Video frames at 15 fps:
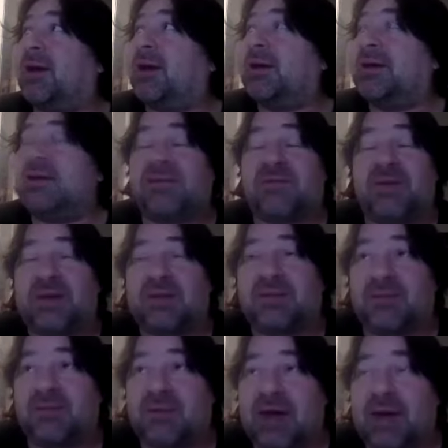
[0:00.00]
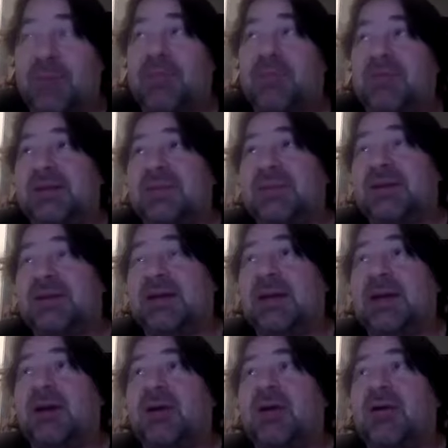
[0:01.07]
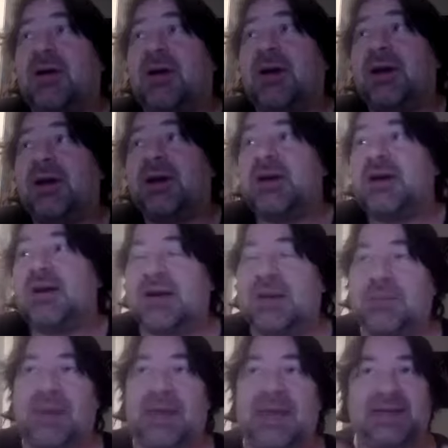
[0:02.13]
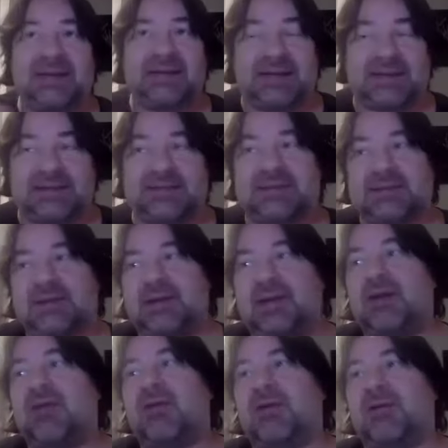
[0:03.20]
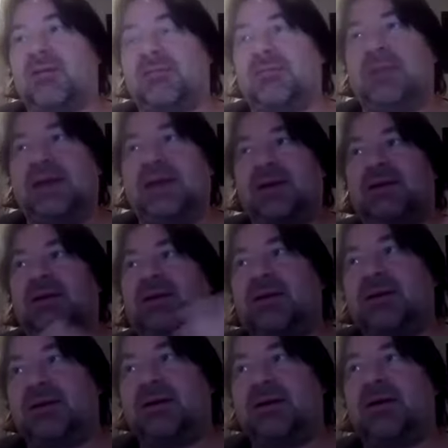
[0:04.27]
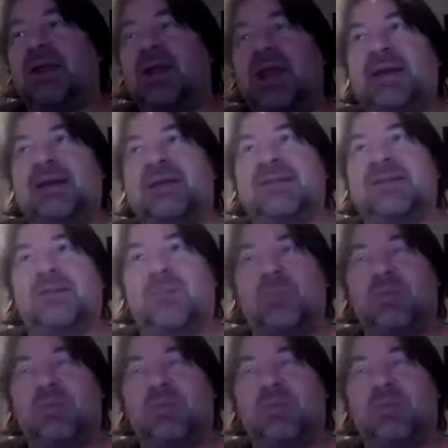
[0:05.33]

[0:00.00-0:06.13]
interface on a web or something like, or remake that, or make a links